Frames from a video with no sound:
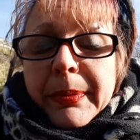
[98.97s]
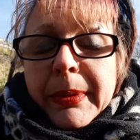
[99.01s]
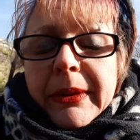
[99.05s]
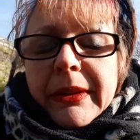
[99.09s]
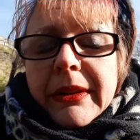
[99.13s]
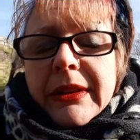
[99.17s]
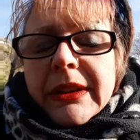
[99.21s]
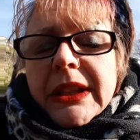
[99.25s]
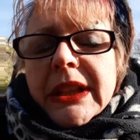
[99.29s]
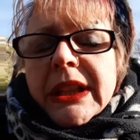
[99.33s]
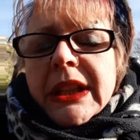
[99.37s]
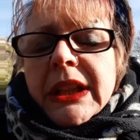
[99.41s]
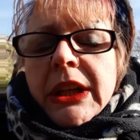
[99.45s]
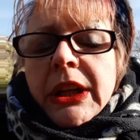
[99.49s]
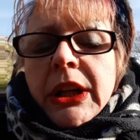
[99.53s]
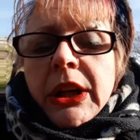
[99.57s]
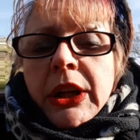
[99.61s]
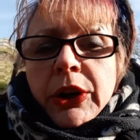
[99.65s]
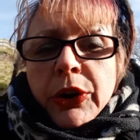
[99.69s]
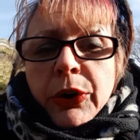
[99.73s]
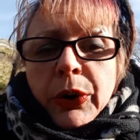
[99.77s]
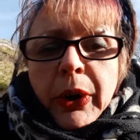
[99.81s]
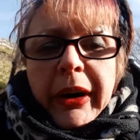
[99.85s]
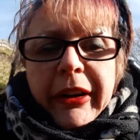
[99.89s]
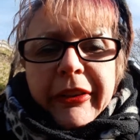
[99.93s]
But
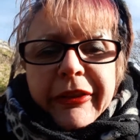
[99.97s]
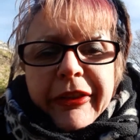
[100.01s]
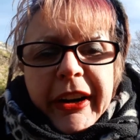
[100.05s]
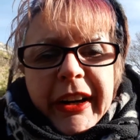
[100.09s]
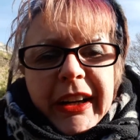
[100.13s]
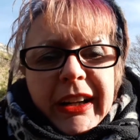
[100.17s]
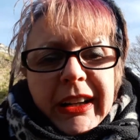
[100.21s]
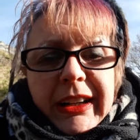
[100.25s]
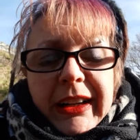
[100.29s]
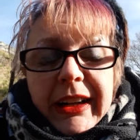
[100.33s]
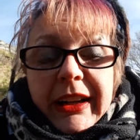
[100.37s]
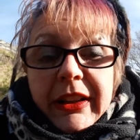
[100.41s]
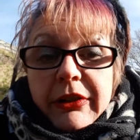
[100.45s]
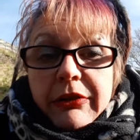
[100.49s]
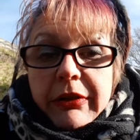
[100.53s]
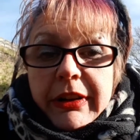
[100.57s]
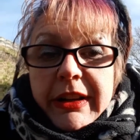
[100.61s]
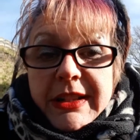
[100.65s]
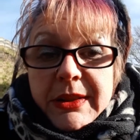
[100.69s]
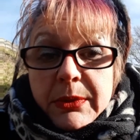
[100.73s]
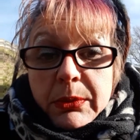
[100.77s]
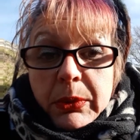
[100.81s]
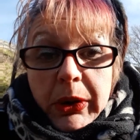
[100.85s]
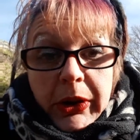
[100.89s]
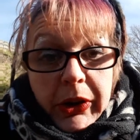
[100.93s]
quite frankly, the
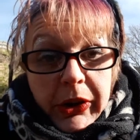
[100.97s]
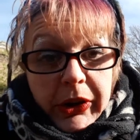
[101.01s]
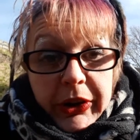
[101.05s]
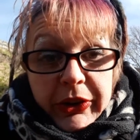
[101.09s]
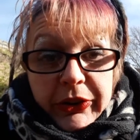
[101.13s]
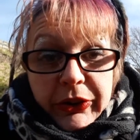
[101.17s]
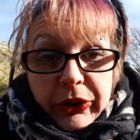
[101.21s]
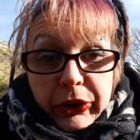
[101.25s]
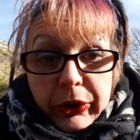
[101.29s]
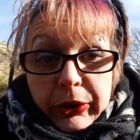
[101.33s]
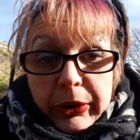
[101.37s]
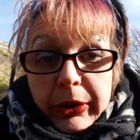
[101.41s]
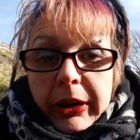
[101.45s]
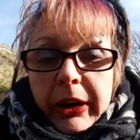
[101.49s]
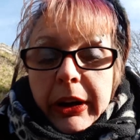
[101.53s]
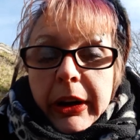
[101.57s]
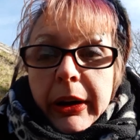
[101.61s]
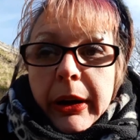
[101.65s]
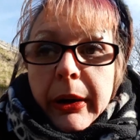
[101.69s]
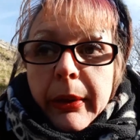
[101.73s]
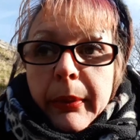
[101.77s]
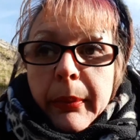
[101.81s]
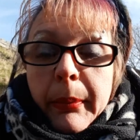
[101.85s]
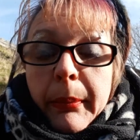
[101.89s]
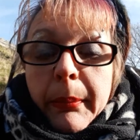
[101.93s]
reason why I took
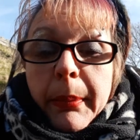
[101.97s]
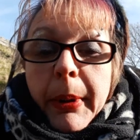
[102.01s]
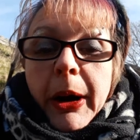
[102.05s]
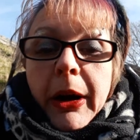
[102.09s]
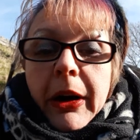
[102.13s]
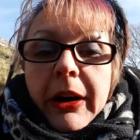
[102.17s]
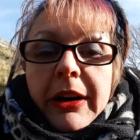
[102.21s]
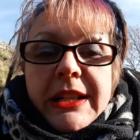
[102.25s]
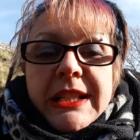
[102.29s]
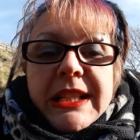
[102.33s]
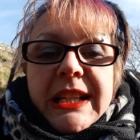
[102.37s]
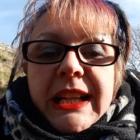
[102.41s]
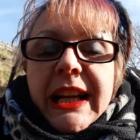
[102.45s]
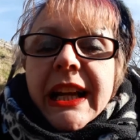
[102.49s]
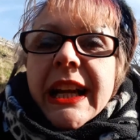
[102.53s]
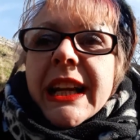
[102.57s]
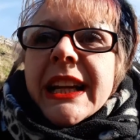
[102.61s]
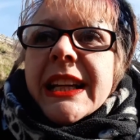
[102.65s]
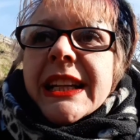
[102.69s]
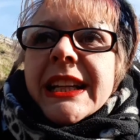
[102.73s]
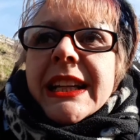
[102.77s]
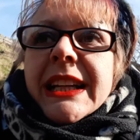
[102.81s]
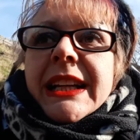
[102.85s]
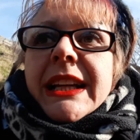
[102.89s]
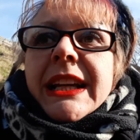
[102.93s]
part in
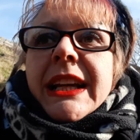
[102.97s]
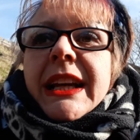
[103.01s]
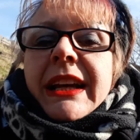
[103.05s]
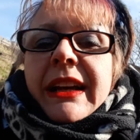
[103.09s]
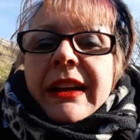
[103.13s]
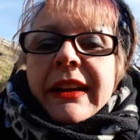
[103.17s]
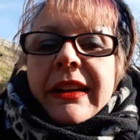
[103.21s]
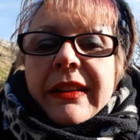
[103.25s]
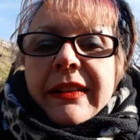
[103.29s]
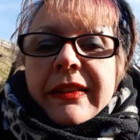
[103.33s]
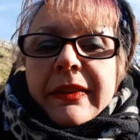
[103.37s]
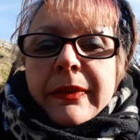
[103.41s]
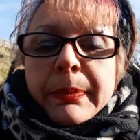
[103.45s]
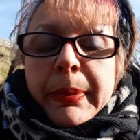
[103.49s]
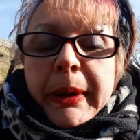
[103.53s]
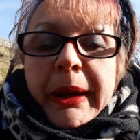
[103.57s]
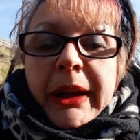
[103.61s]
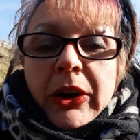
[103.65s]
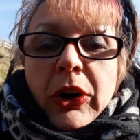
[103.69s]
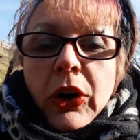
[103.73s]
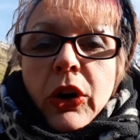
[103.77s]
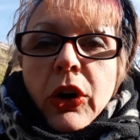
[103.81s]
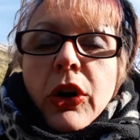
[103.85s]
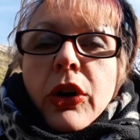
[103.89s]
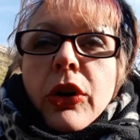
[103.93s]
it is
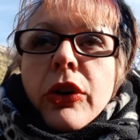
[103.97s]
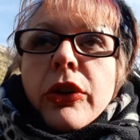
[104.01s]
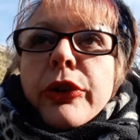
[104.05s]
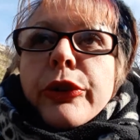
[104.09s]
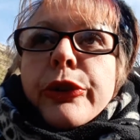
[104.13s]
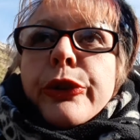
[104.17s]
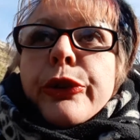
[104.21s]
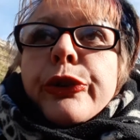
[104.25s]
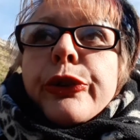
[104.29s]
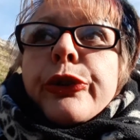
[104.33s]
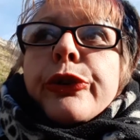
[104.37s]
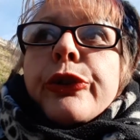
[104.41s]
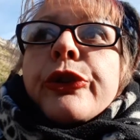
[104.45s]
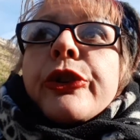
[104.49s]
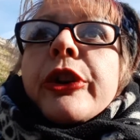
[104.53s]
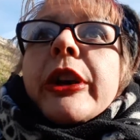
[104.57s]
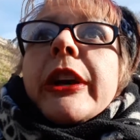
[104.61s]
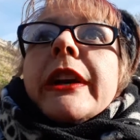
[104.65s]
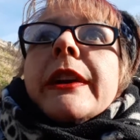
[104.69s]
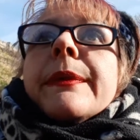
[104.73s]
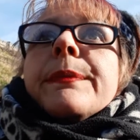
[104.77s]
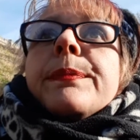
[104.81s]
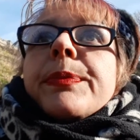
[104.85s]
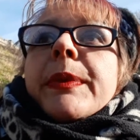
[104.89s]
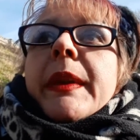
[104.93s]
because
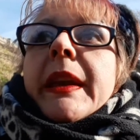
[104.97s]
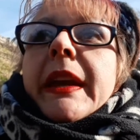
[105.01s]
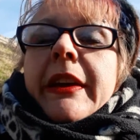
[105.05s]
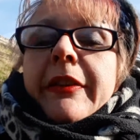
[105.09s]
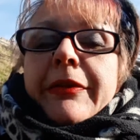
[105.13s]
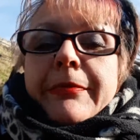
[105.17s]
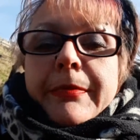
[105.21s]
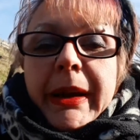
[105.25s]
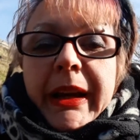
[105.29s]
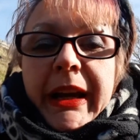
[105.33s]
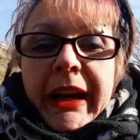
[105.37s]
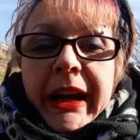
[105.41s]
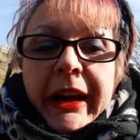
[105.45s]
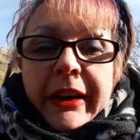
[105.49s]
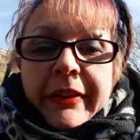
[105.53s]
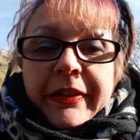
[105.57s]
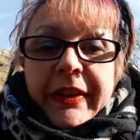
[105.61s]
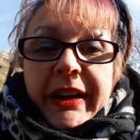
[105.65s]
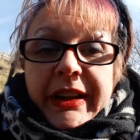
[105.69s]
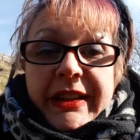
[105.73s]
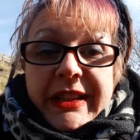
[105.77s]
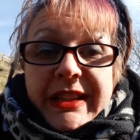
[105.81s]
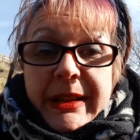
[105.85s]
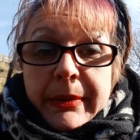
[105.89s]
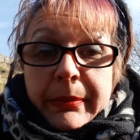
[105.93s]
if me
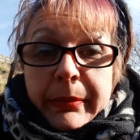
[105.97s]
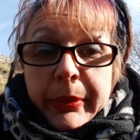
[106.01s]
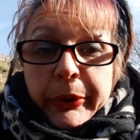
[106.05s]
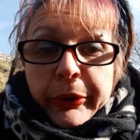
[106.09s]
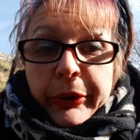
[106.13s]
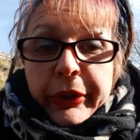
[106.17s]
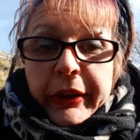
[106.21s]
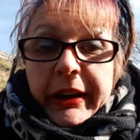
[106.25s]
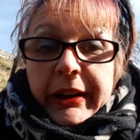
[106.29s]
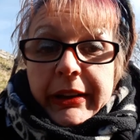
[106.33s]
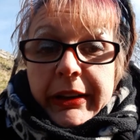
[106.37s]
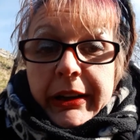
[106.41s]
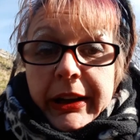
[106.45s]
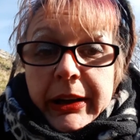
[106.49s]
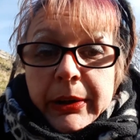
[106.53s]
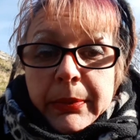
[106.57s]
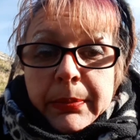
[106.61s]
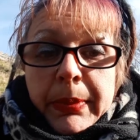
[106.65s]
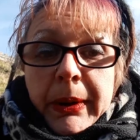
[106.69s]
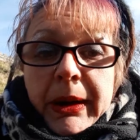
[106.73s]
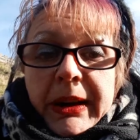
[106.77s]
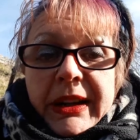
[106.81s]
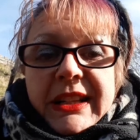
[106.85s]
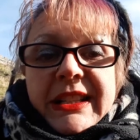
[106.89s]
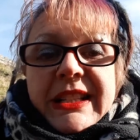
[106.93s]
having a simple thing like a
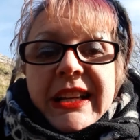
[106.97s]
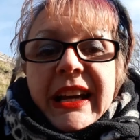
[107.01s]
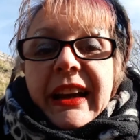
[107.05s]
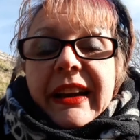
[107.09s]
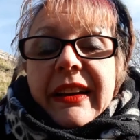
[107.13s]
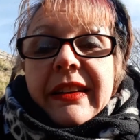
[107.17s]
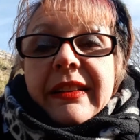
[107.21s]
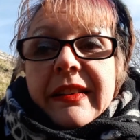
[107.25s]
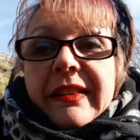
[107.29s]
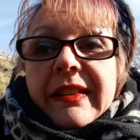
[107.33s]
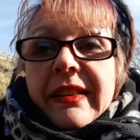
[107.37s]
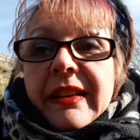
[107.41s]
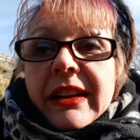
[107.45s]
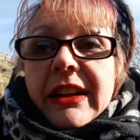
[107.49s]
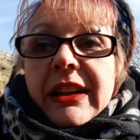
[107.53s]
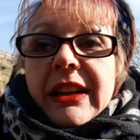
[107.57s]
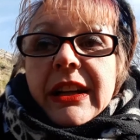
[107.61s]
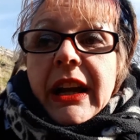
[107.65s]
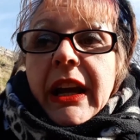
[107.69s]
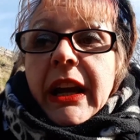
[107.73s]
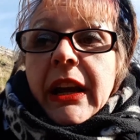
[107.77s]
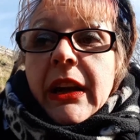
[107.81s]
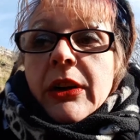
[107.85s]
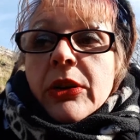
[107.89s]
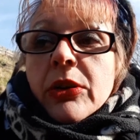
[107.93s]
blood test can
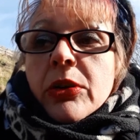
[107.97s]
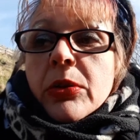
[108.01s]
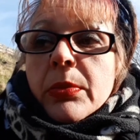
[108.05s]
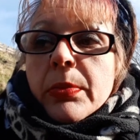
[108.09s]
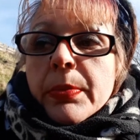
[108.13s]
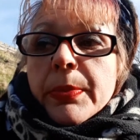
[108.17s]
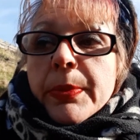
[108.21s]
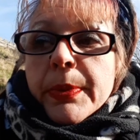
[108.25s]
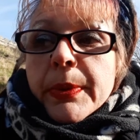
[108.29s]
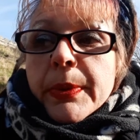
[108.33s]
help